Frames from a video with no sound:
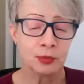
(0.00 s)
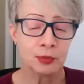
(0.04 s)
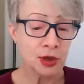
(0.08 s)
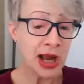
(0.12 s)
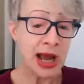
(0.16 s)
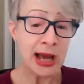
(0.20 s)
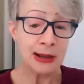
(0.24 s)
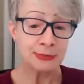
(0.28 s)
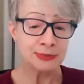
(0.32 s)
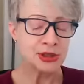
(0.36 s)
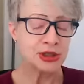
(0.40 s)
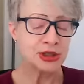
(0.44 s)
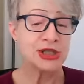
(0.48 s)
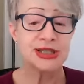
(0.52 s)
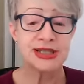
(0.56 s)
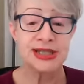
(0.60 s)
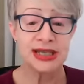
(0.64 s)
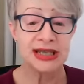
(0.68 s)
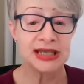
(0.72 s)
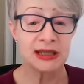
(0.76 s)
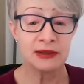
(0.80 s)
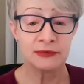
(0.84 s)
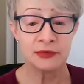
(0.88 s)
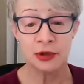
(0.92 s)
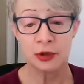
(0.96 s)
Perhaps
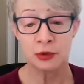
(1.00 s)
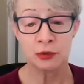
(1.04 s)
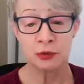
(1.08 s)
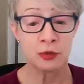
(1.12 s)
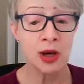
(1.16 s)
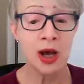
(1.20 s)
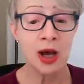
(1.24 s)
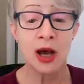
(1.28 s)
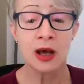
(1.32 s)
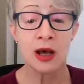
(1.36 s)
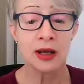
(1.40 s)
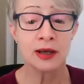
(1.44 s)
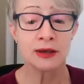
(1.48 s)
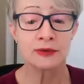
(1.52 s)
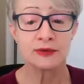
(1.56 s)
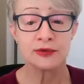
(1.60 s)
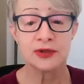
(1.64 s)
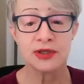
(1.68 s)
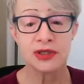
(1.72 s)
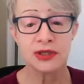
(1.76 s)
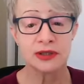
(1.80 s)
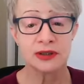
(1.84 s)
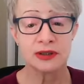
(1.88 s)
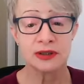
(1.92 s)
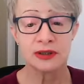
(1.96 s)
she's even
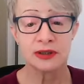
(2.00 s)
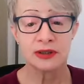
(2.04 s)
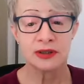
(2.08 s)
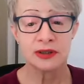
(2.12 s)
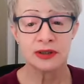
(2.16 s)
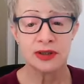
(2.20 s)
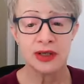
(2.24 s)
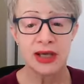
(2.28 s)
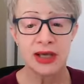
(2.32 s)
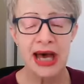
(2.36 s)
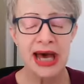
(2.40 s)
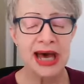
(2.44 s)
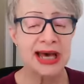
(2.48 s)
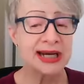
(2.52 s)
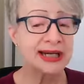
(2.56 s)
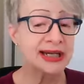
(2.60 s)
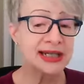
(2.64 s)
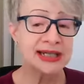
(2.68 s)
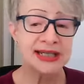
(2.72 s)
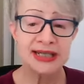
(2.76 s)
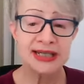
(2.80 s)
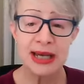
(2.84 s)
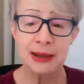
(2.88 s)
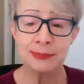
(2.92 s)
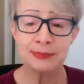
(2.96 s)
arrived at
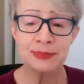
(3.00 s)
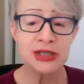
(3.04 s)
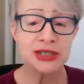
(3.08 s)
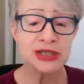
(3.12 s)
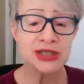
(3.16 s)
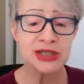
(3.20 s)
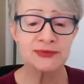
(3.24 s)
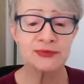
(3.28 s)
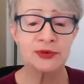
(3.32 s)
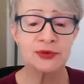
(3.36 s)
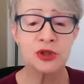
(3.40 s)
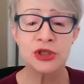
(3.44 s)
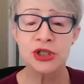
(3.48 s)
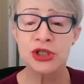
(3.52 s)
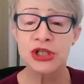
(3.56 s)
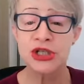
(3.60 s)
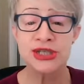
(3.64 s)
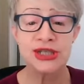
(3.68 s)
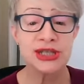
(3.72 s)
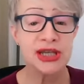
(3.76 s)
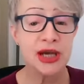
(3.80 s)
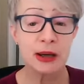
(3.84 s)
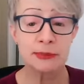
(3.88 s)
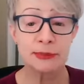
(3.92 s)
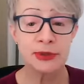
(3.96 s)
acceptance, for
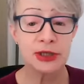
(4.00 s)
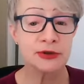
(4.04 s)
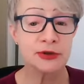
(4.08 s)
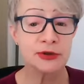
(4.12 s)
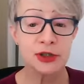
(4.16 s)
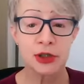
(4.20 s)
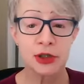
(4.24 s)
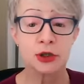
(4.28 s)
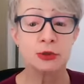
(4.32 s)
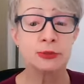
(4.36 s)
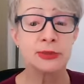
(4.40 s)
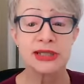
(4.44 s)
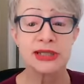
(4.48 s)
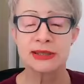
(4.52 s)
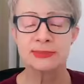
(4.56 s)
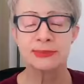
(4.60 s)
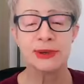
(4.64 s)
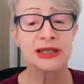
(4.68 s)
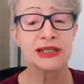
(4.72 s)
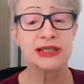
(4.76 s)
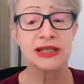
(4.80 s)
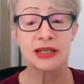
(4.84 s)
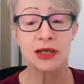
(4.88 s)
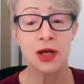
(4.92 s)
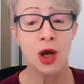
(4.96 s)
she's come to the tomb
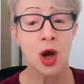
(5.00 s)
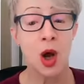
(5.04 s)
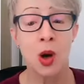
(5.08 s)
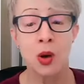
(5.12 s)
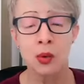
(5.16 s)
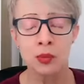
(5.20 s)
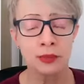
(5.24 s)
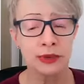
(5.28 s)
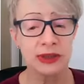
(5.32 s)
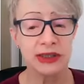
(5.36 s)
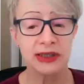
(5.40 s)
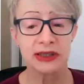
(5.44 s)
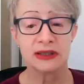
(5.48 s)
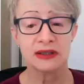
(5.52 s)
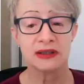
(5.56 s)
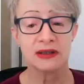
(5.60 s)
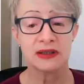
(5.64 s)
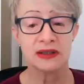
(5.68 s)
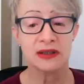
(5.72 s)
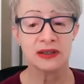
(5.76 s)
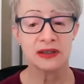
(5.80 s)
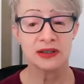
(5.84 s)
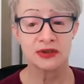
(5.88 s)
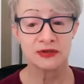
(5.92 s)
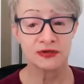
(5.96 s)
expecting only
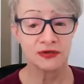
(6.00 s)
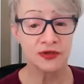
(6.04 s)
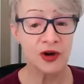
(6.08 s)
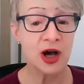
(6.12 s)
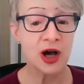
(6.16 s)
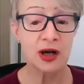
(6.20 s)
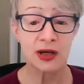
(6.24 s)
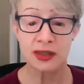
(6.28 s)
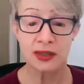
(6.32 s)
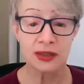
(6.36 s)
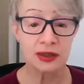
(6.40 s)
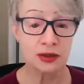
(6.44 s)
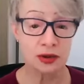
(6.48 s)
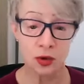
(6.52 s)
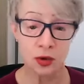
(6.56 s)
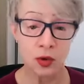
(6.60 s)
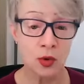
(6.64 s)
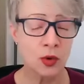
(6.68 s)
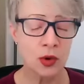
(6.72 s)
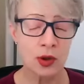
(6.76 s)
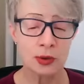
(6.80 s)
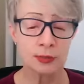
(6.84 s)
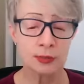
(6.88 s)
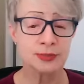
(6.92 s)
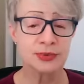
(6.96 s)
to find a
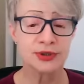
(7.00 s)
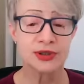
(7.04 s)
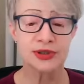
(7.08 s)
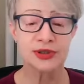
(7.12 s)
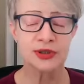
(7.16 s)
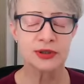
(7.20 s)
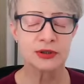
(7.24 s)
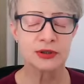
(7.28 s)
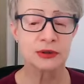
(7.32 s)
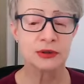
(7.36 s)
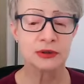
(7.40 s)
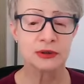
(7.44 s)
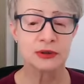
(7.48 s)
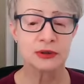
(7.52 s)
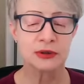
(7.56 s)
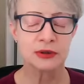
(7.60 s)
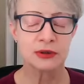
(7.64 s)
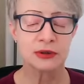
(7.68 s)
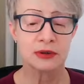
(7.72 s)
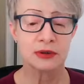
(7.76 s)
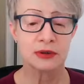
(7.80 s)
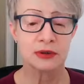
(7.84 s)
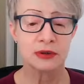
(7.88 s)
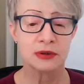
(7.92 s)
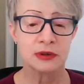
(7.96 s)
corpse.
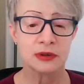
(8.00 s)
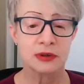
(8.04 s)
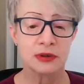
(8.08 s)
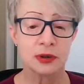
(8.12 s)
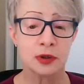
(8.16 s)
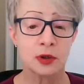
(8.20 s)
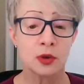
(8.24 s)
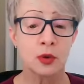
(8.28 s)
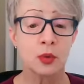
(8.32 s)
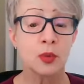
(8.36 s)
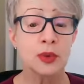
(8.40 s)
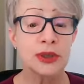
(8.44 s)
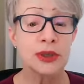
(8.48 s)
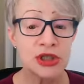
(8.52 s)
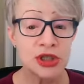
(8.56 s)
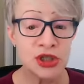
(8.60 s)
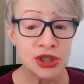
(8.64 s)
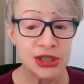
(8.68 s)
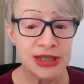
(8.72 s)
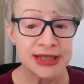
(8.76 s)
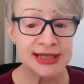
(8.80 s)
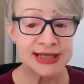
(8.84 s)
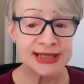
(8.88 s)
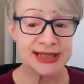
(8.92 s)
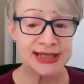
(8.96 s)
When
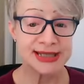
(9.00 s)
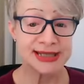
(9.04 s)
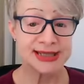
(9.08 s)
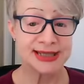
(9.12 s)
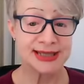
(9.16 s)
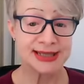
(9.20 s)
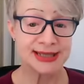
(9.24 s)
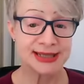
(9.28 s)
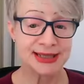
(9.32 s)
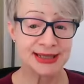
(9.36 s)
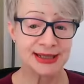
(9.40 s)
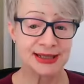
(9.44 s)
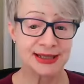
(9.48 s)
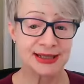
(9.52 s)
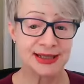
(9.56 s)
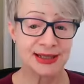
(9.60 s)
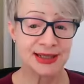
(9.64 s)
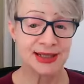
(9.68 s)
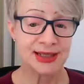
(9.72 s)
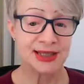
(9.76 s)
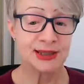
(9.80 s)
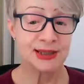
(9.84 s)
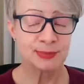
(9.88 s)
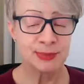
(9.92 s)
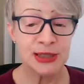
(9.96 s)
Jesus
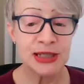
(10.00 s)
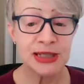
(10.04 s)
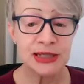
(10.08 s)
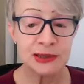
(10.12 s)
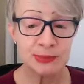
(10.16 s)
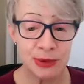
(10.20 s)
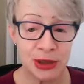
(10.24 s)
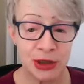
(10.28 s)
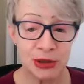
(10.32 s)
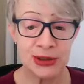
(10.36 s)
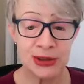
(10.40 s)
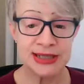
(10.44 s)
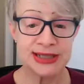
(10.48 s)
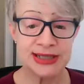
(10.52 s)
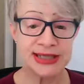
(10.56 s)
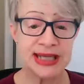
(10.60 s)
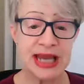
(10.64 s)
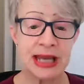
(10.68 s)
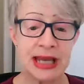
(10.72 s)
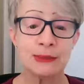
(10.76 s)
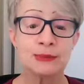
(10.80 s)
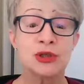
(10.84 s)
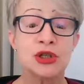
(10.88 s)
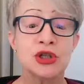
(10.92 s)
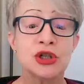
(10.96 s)
speaks Mary's
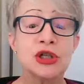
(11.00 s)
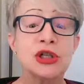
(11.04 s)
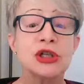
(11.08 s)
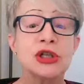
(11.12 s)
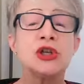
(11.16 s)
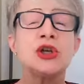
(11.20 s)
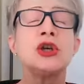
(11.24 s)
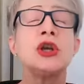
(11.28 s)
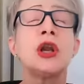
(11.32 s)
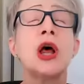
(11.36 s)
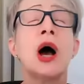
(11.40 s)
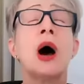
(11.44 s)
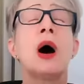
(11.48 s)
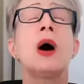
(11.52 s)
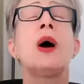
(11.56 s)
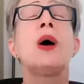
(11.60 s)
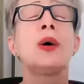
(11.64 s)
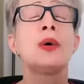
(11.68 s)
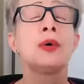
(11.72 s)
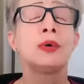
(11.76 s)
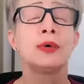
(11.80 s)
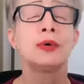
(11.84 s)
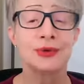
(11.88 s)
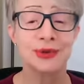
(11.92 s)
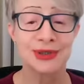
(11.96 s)
name, she
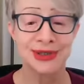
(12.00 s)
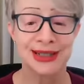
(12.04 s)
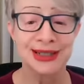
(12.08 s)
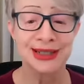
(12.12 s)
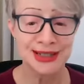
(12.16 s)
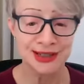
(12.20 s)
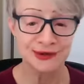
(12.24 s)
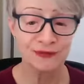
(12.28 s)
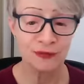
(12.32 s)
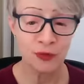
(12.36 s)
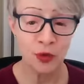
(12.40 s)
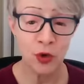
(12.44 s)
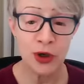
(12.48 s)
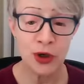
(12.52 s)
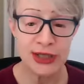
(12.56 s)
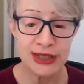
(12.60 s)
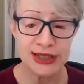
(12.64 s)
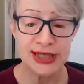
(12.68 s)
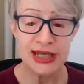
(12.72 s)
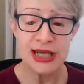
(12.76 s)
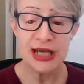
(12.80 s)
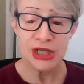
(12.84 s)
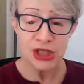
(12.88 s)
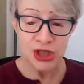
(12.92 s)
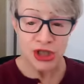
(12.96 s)
knows his
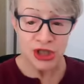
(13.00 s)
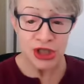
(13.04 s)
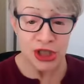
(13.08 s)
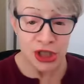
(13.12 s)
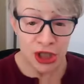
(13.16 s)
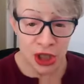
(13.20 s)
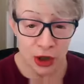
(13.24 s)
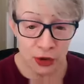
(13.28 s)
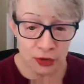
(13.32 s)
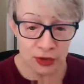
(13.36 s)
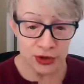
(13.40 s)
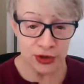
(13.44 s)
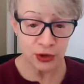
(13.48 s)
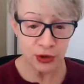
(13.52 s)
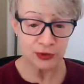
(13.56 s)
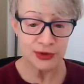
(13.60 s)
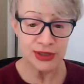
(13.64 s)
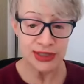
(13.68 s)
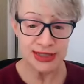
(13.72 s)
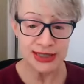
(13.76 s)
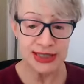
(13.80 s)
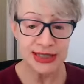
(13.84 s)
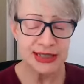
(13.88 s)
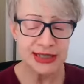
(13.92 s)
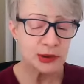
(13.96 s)
voice. She knows who
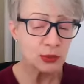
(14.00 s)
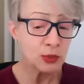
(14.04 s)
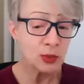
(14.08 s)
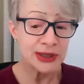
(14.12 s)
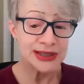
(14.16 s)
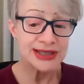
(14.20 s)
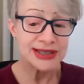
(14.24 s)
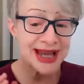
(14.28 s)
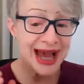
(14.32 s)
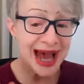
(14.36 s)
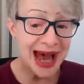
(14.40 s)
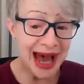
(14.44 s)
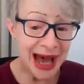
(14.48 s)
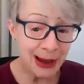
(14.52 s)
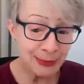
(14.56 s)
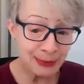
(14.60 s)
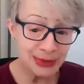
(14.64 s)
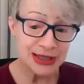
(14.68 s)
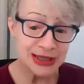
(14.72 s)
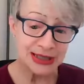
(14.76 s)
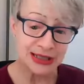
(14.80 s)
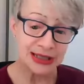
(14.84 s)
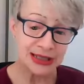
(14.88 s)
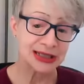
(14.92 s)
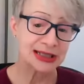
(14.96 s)
this is and what's
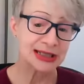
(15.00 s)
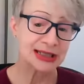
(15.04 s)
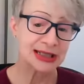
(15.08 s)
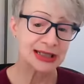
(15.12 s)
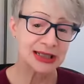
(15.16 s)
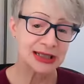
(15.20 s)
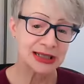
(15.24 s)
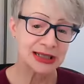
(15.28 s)
happened.